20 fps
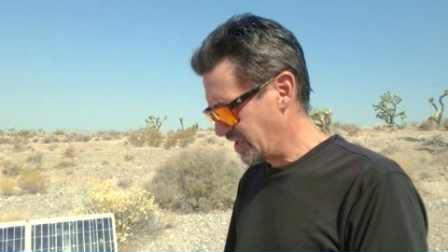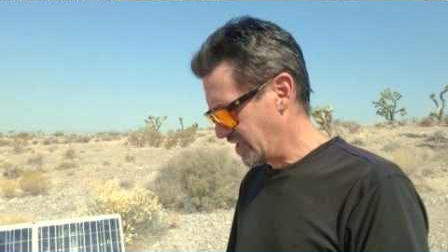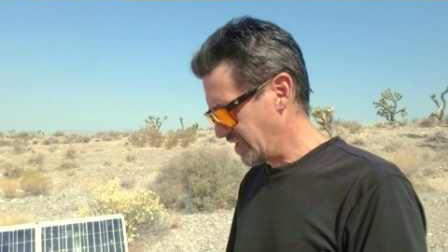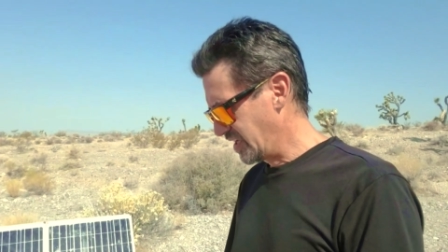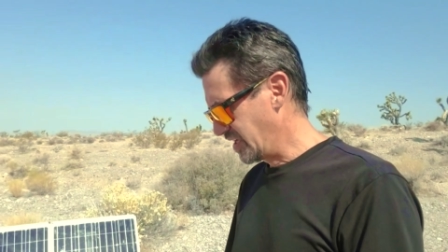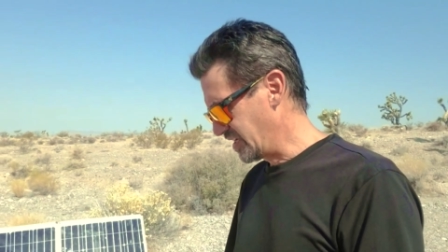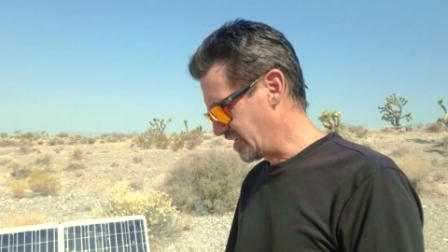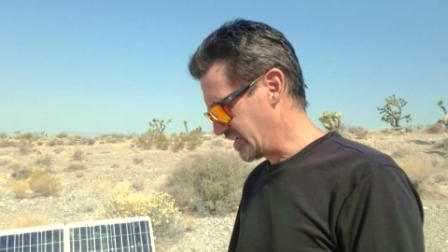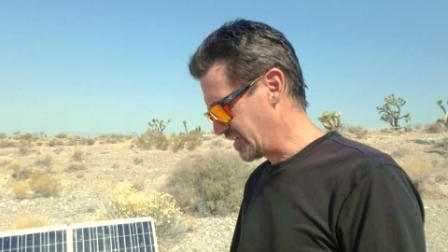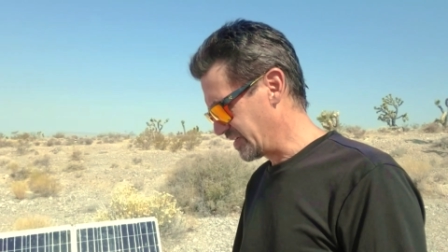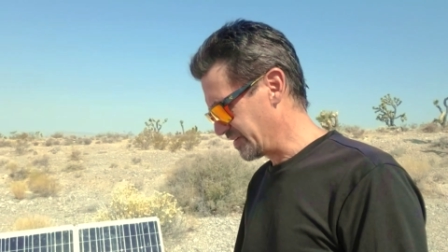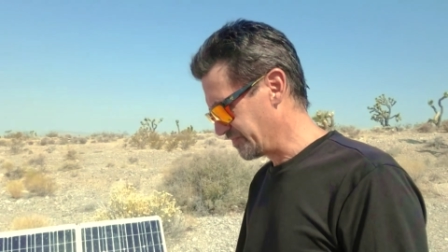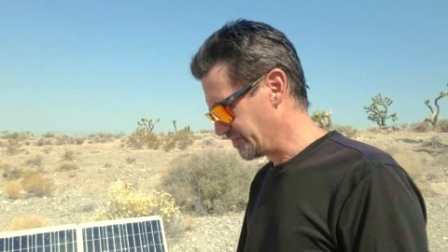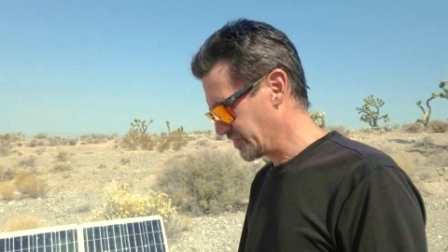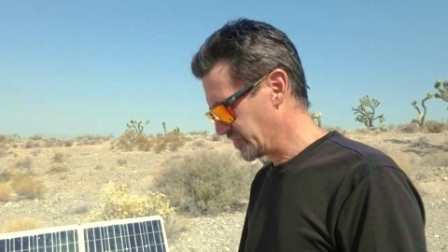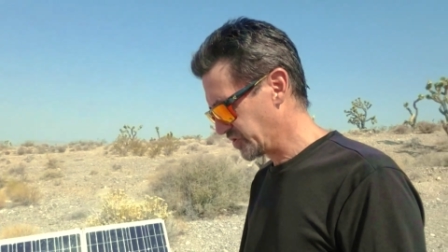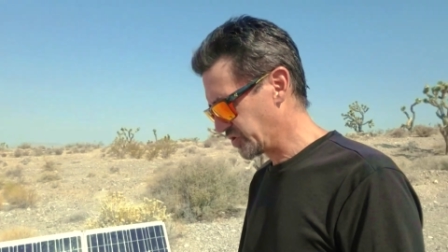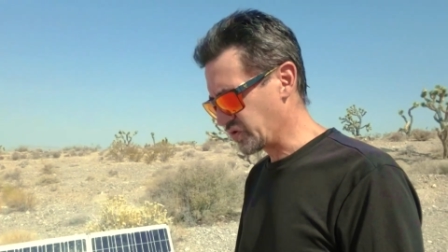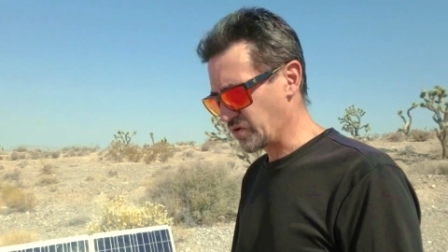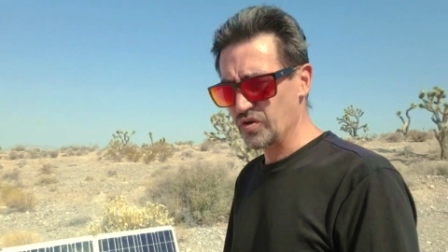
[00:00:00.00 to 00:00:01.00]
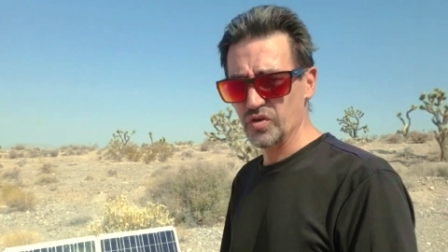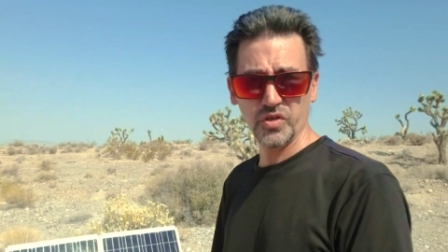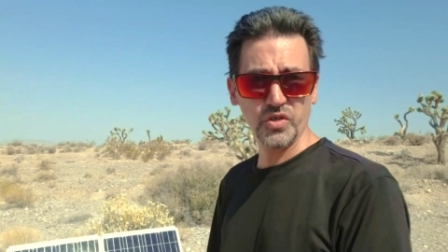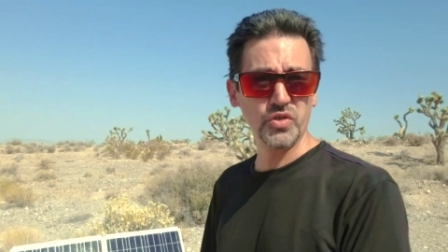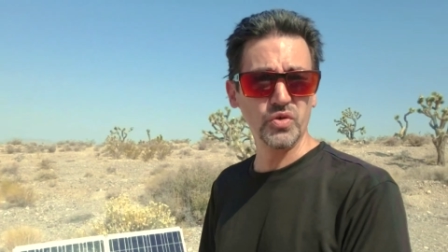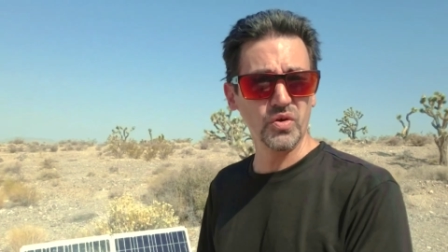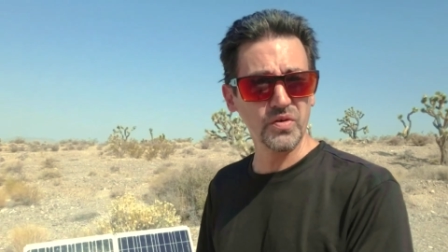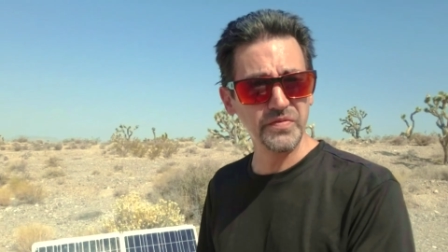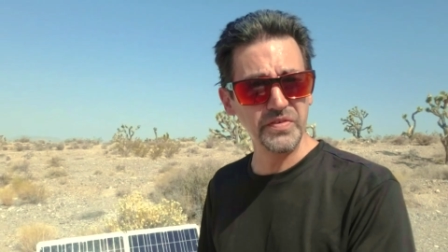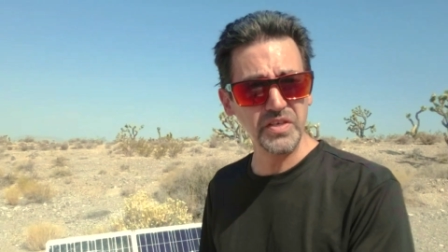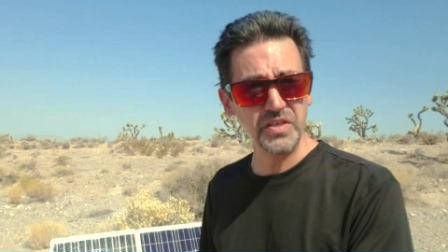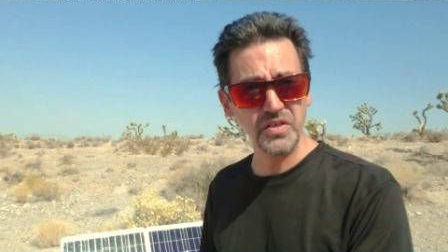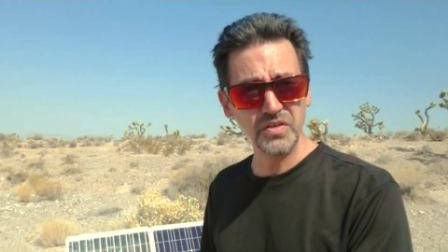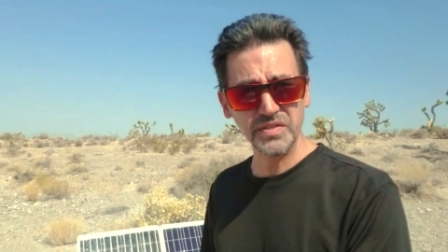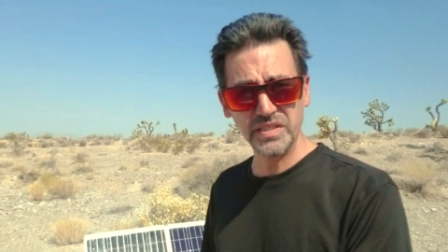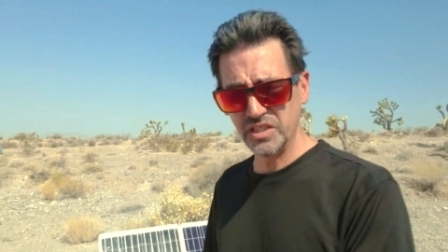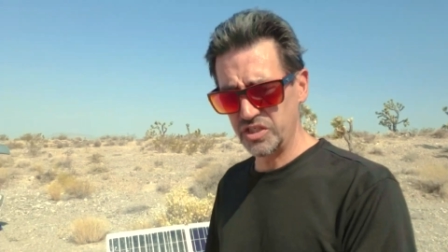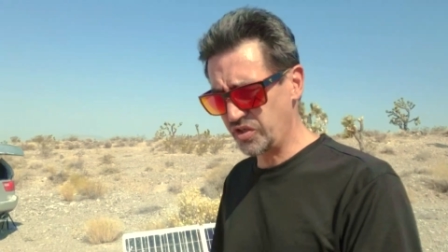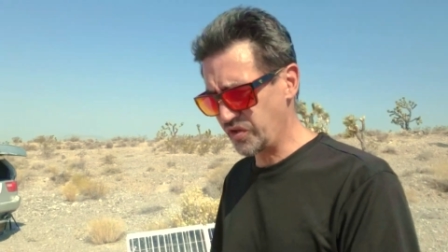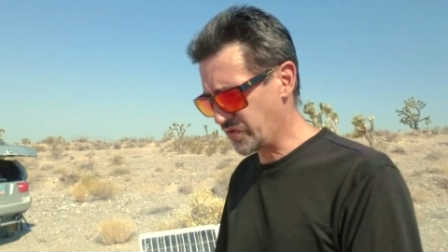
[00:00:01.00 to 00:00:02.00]
videos
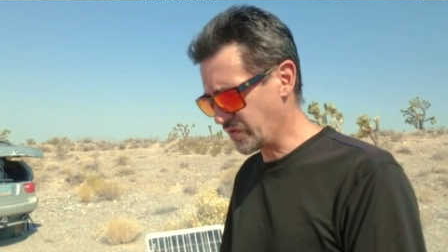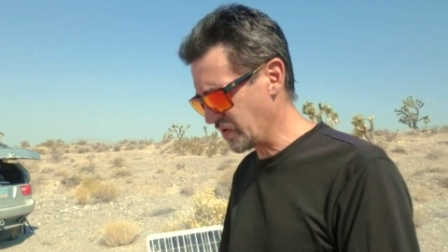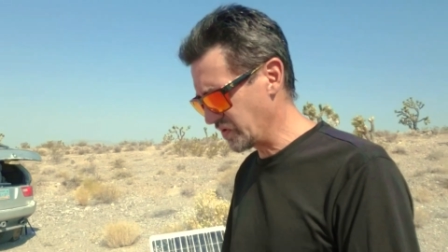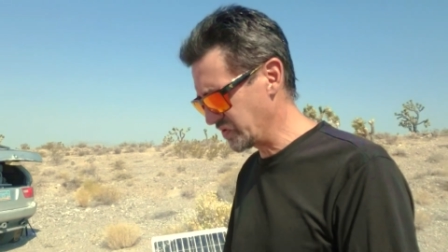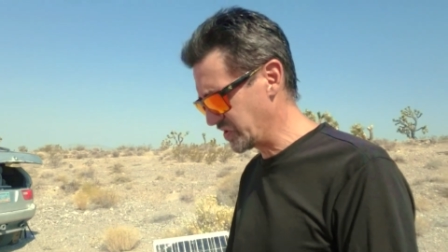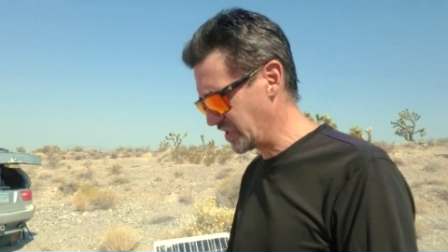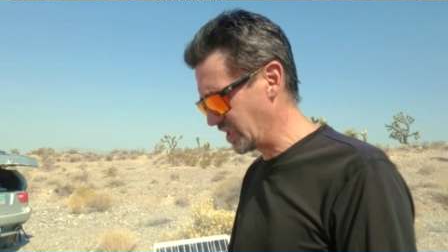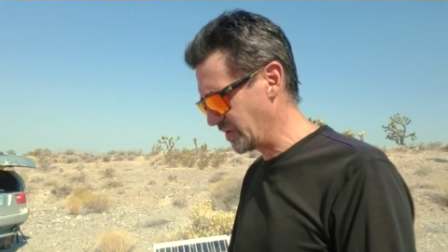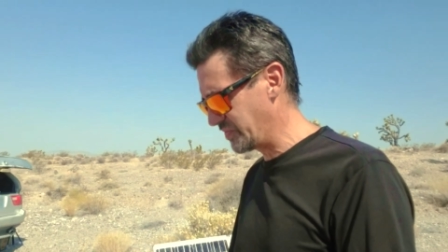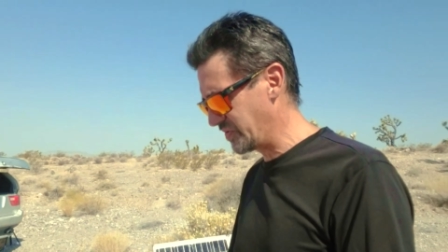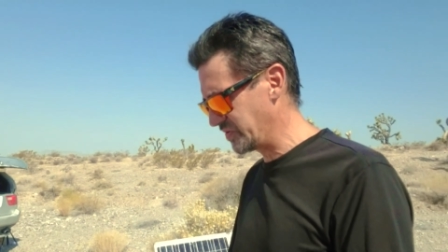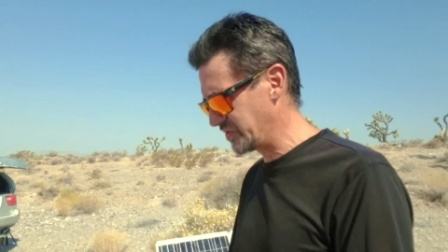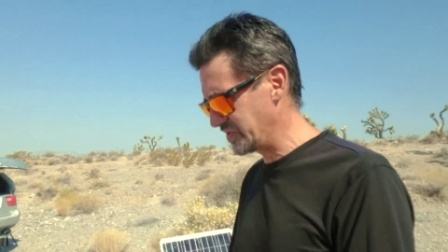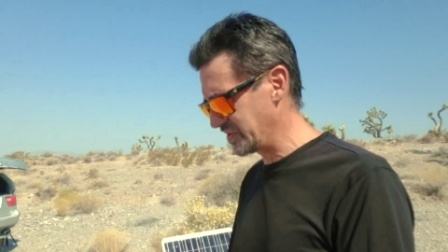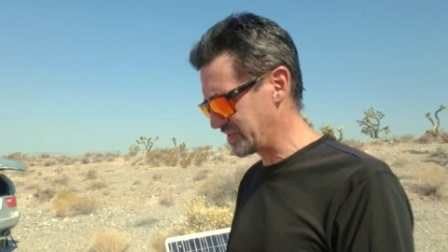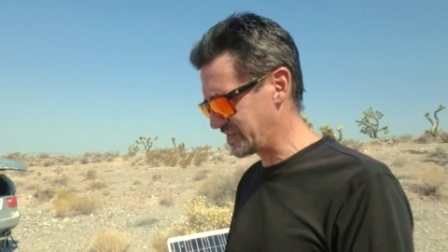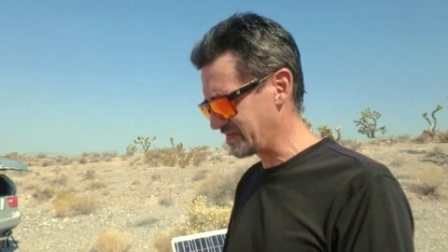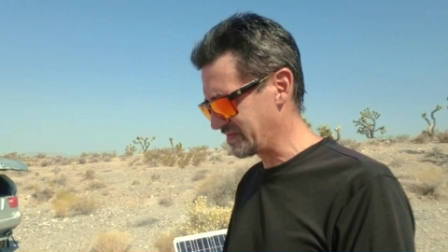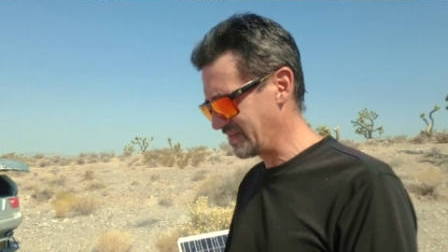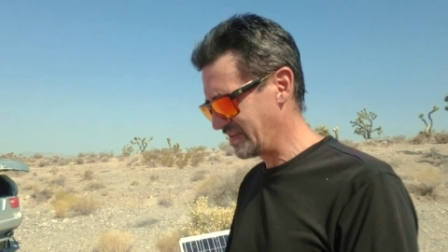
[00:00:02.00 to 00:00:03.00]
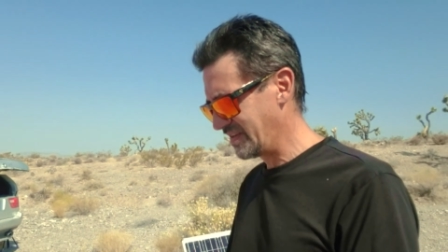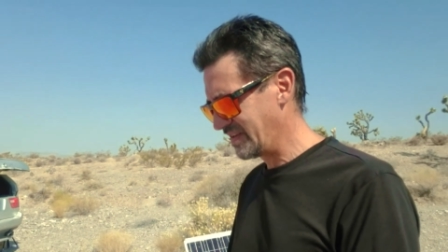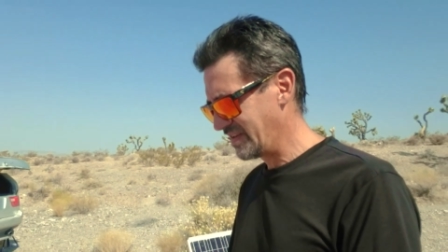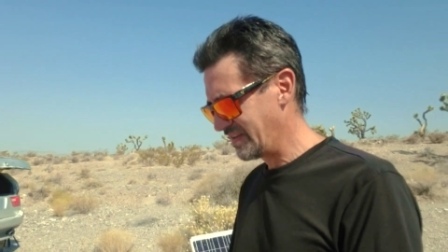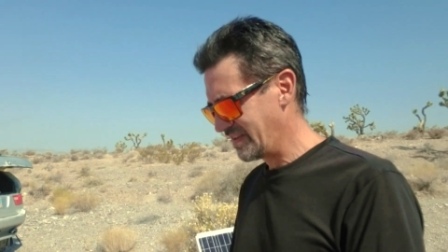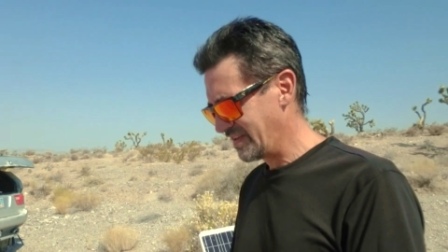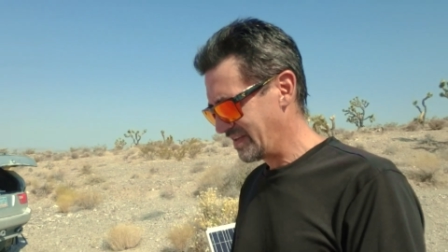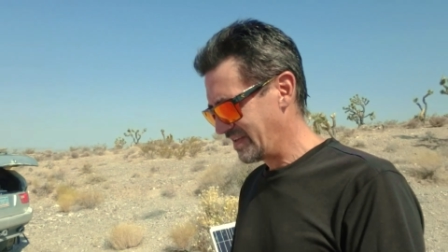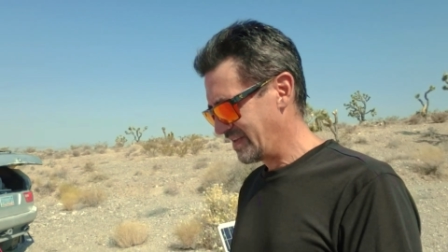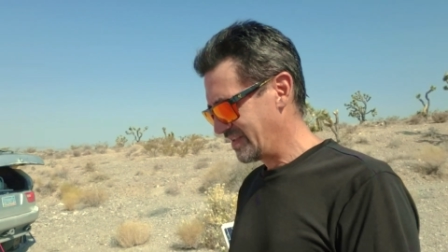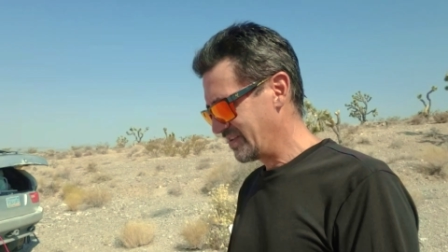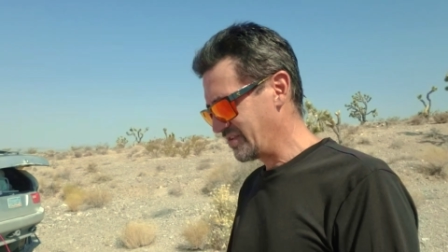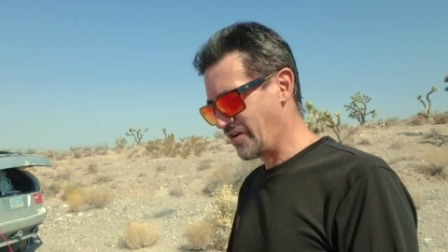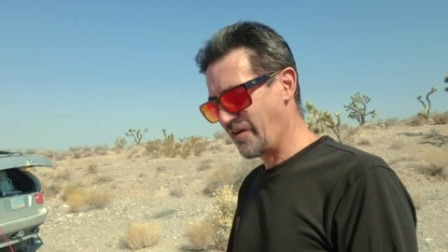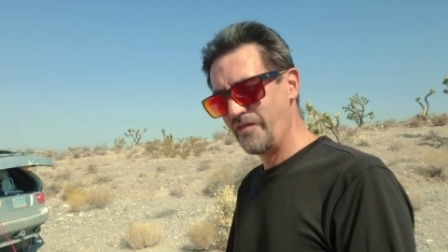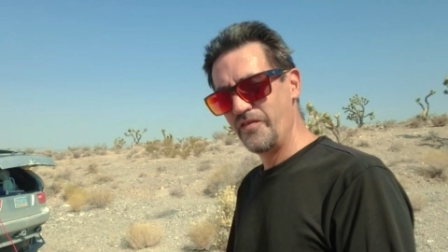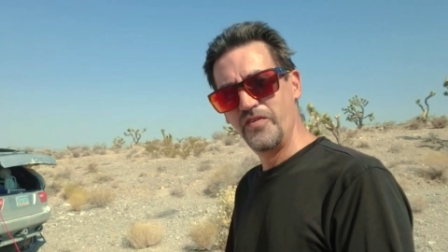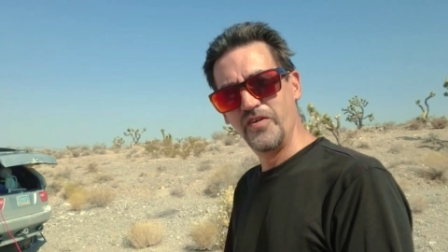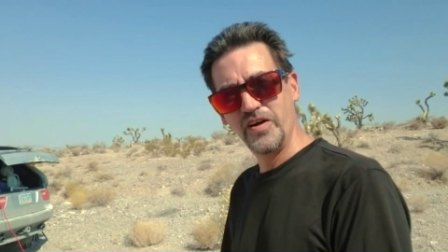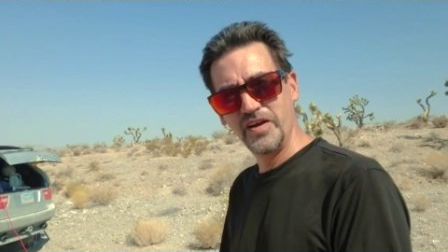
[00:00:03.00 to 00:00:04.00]
that she throws up. They're just, they're
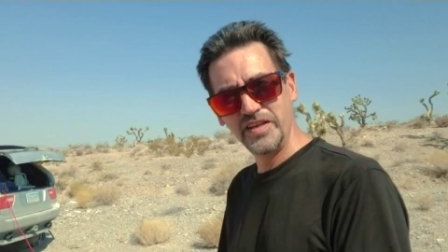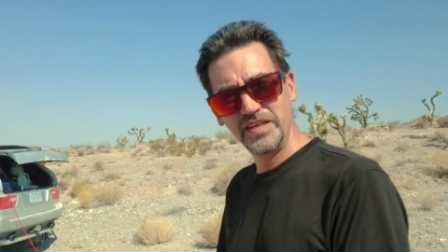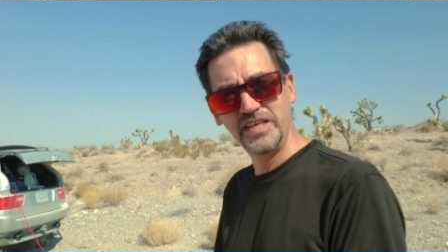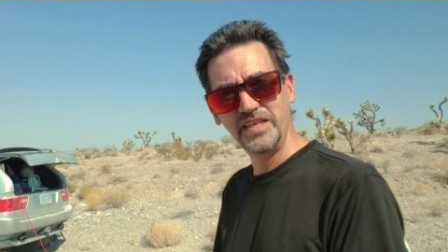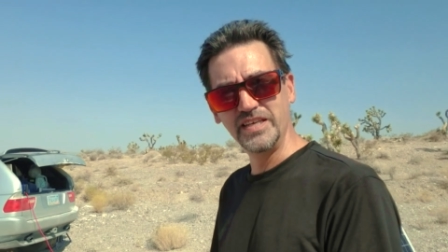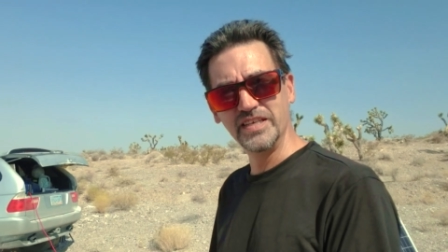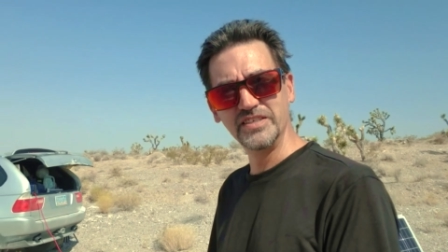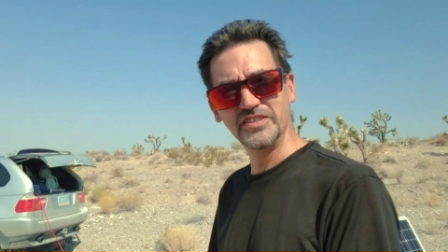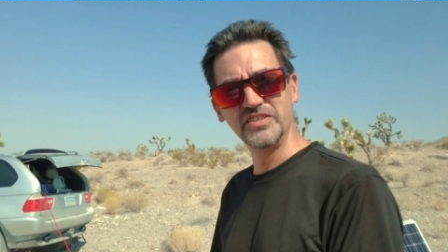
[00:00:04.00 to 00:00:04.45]
funny.